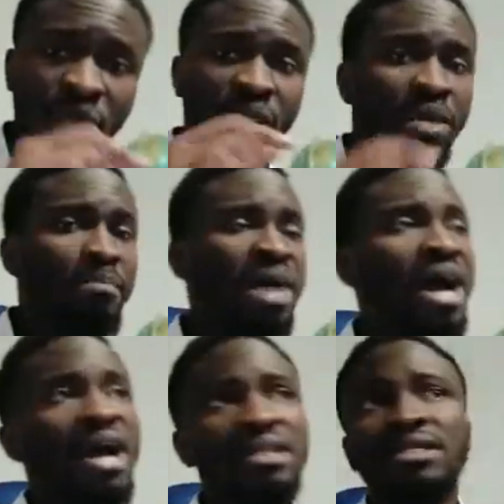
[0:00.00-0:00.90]

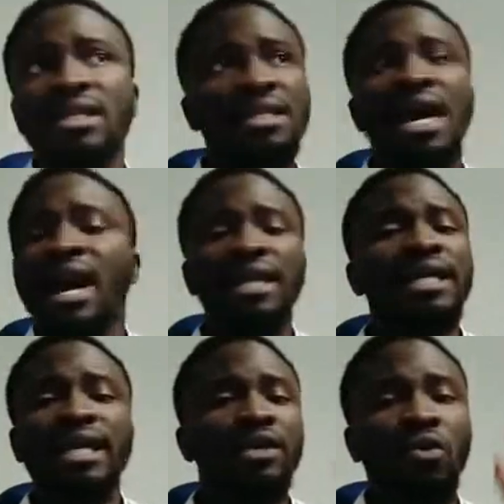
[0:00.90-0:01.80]
"Ma anzalna
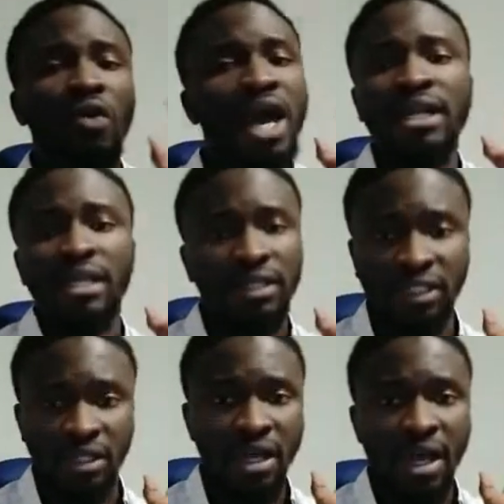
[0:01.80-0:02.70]
alayka al-Qur'ana
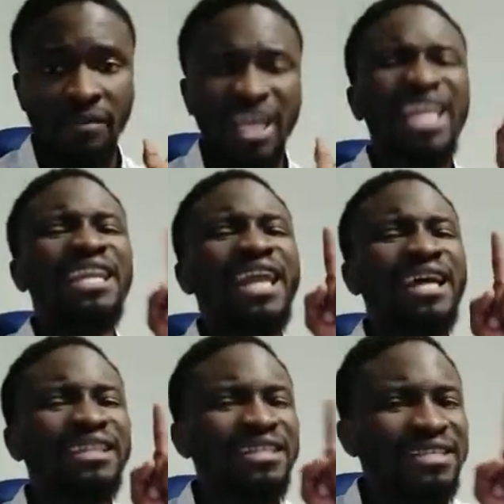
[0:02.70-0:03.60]
litashqa
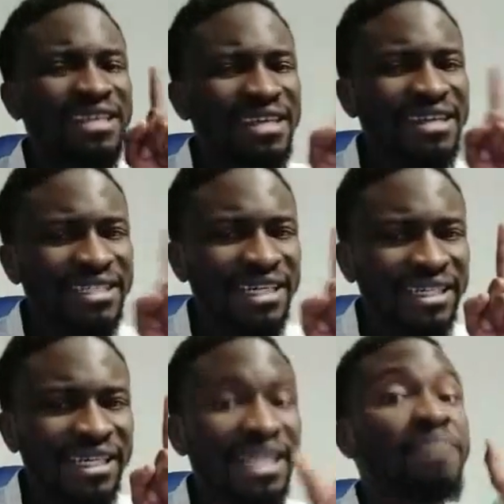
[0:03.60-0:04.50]
illa
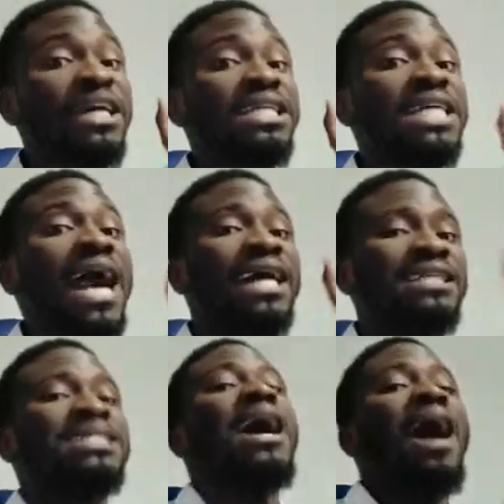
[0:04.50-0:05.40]
tazkiratan liman
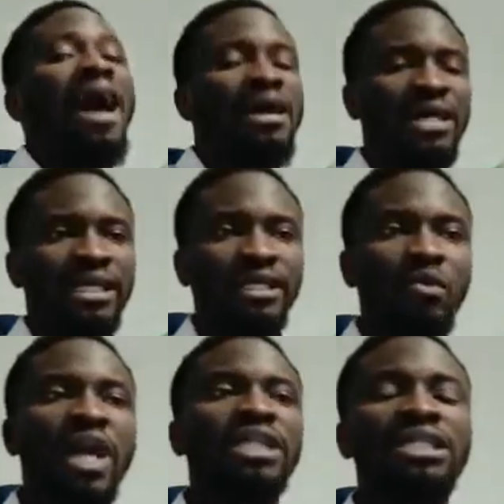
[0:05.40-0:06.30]
yakhsha." The
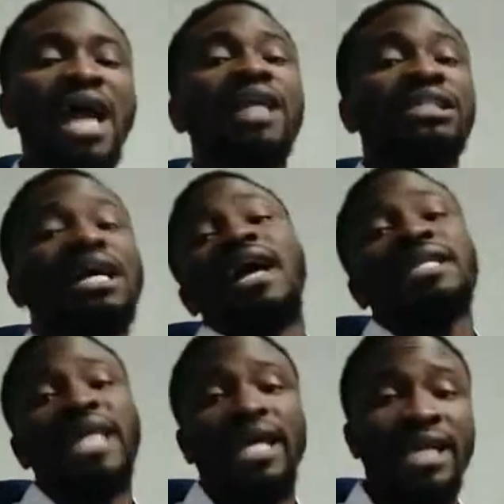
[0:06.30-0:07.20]
word
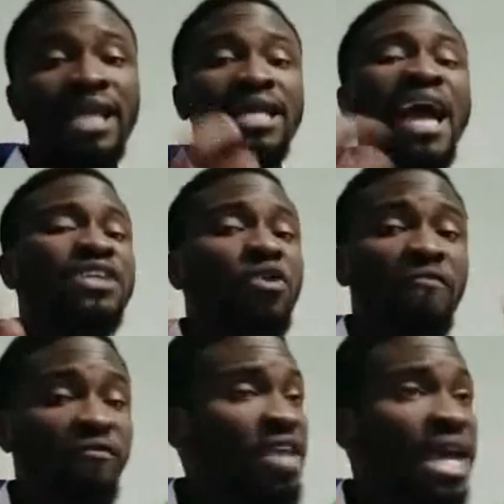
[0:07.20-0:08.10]
yakhsha there, that act of
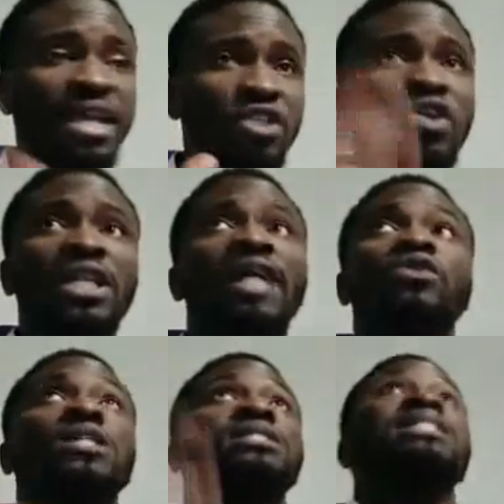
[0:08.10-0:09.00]
fear is not like
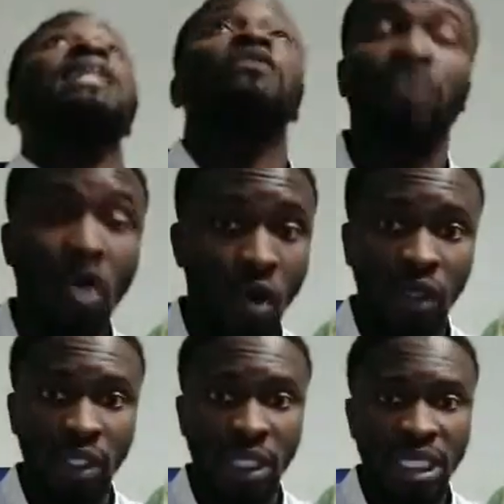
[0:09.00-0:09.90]
you are scared of
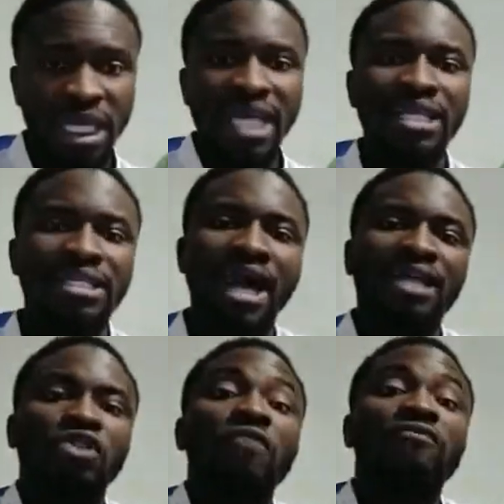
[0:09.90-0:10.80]
God. It is
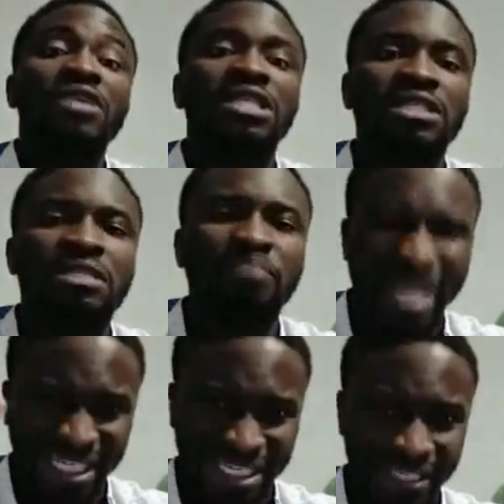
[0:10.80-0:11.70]
act of
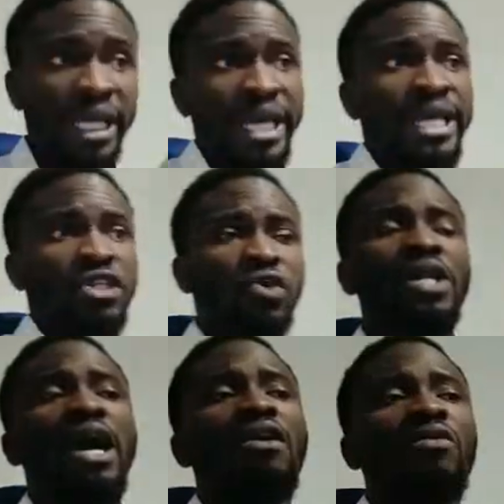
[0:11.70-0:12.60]
respect. So
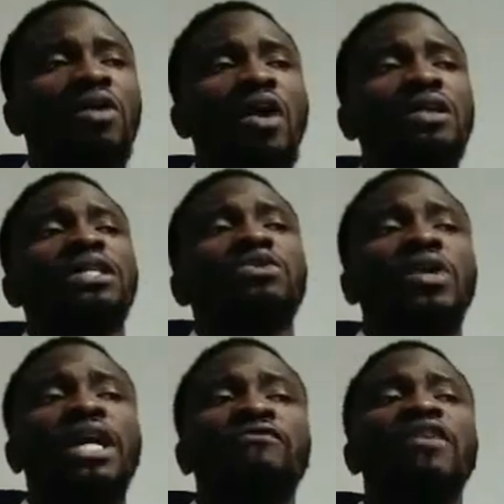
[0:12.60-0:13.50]
now God says,
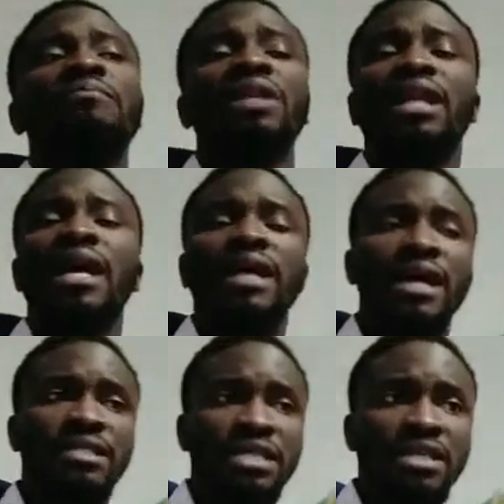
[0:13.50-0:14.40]
"Wa kafa billahi
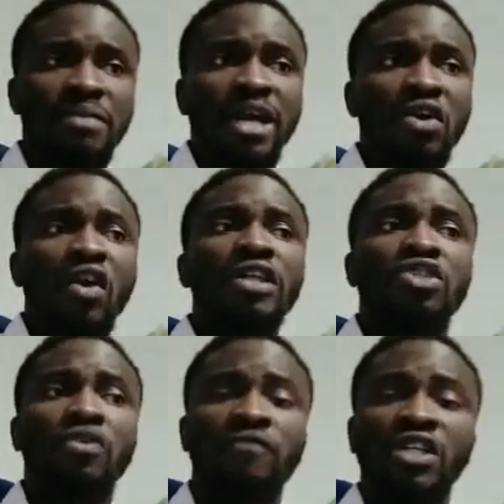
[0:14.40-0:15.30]
hasiba," and God is
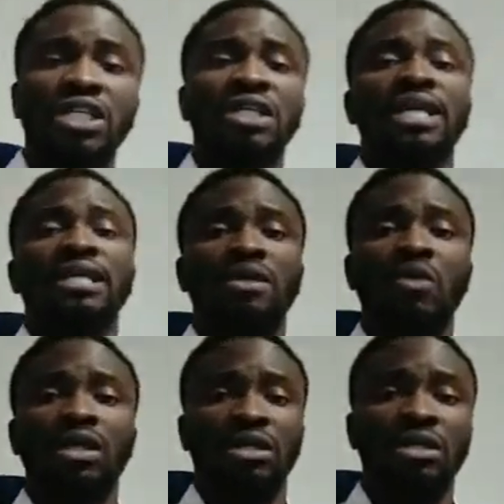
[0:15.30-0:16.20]
sufficient as a
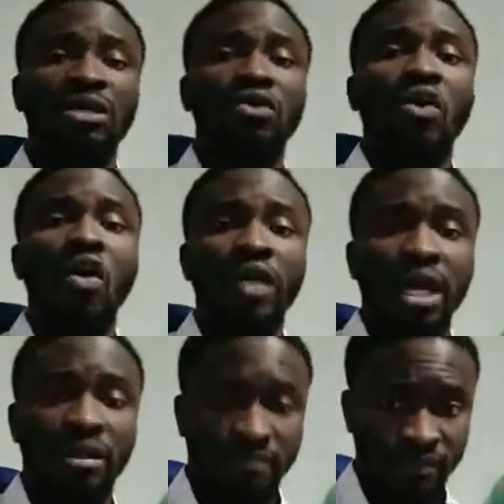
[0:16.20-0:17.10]
what?
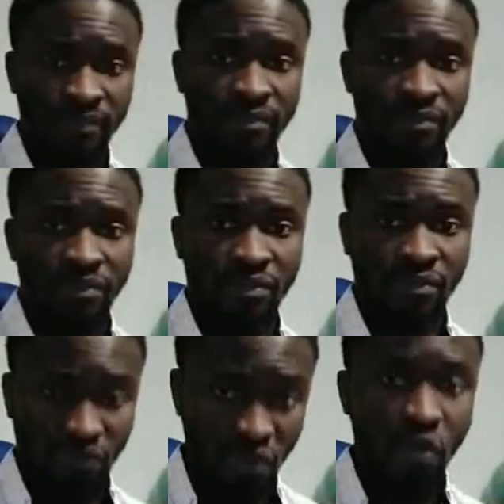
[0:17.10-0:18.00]
Reckoner.
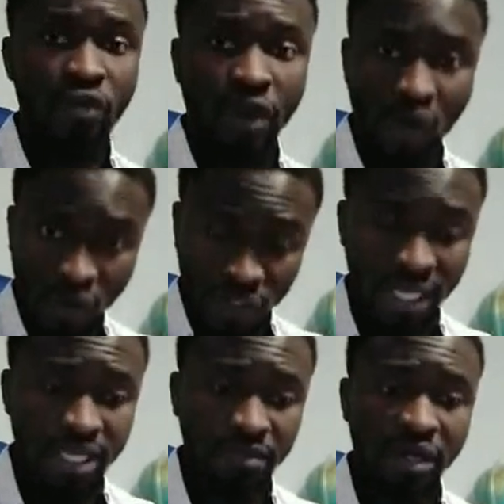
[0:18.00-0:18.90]
Who recalls
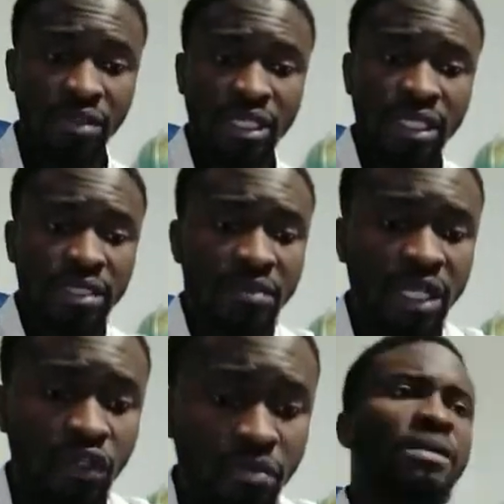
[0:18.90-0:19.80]
things, bring things
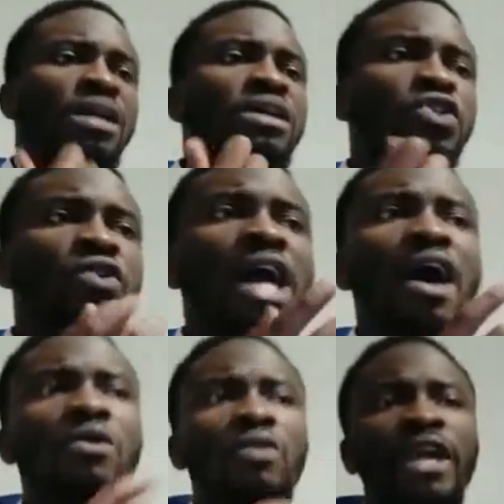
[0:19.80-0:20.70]
into memory. So
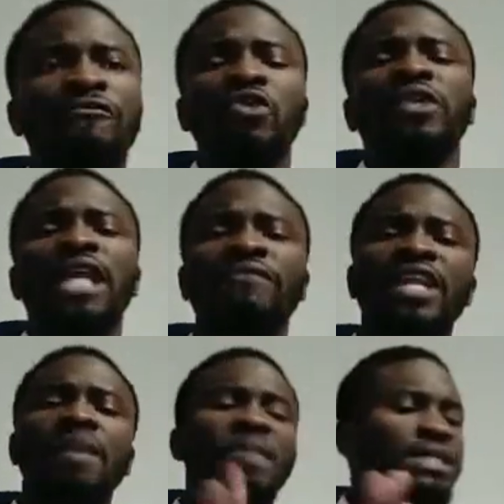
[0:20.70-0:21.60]
now, if you deliver
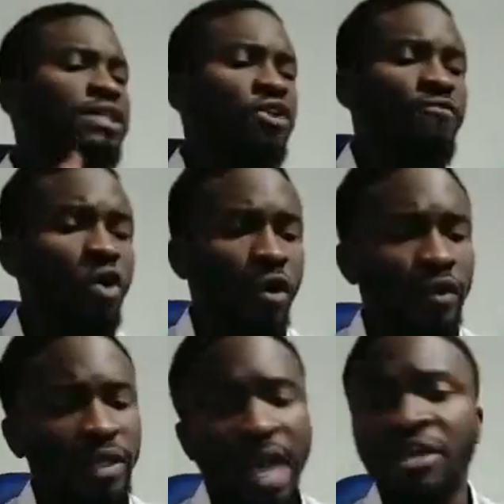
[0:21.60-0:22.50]
the message of God,
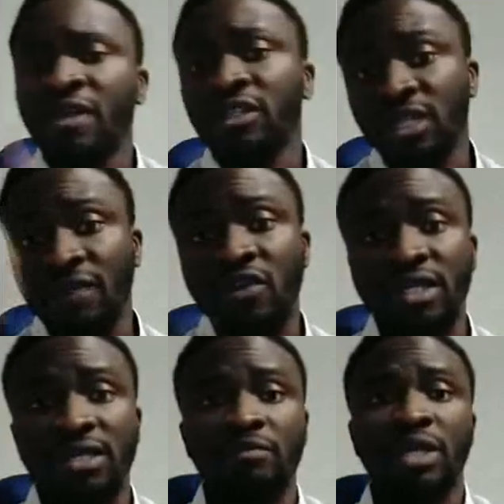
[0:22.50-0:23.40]
I'm going to give you a
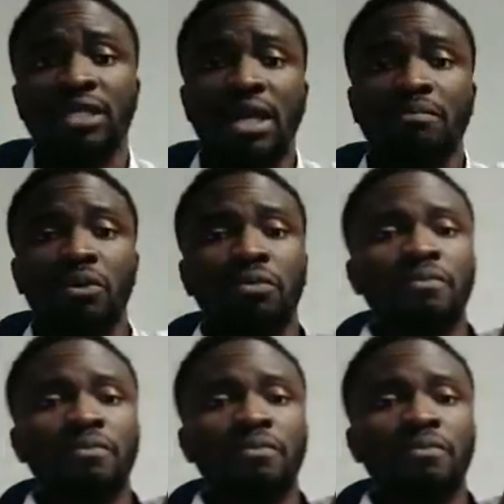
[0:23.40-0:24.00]
simple example.